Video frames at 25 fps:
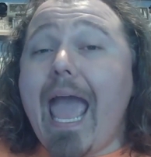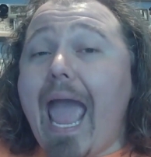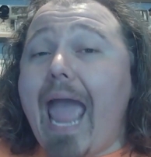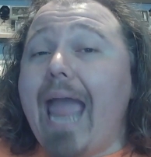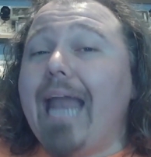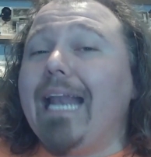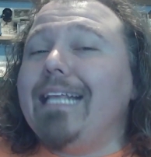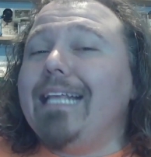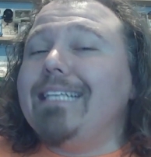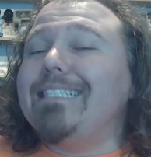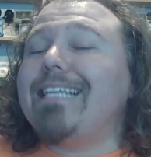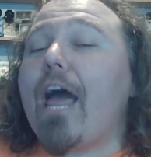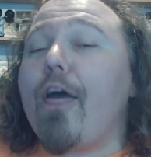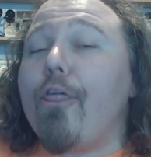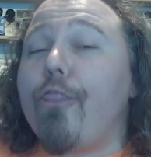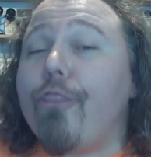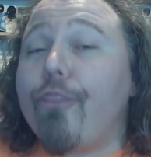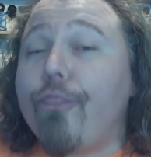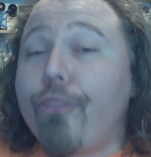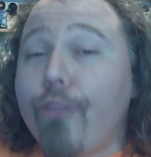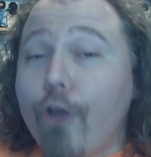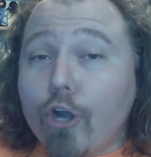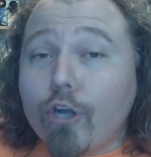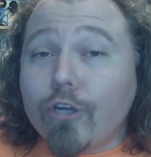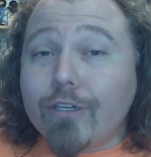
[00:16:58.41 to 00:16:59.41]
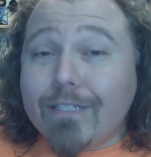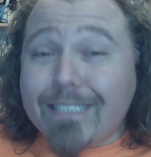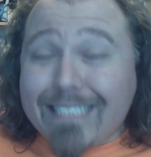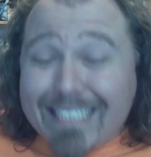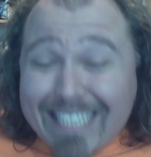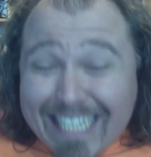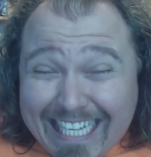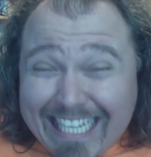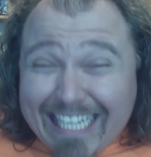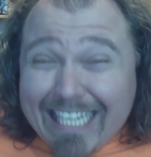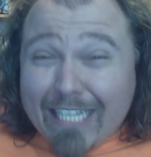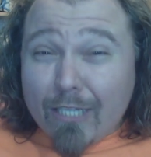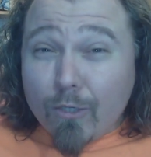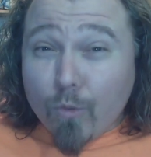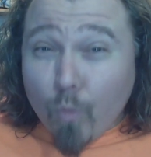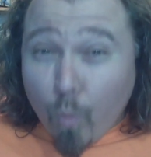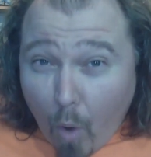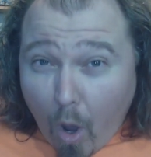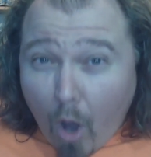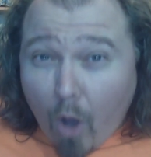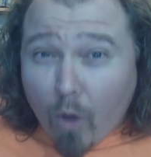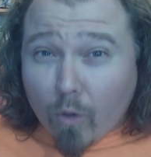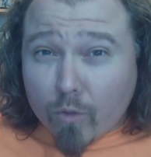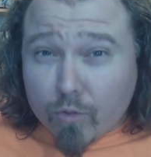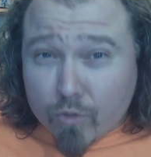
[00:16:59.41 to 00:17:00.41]
And he's got 13
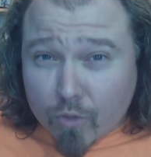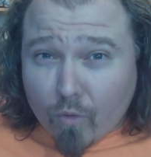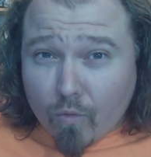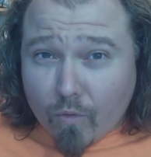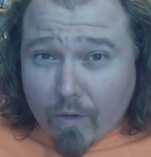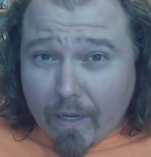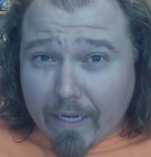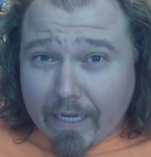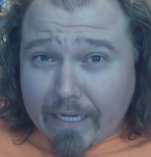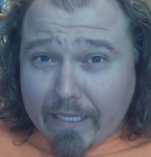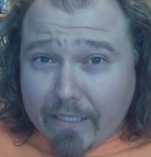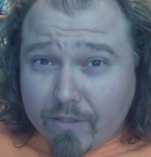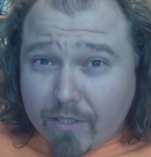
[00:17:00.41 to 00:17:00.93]
walks already.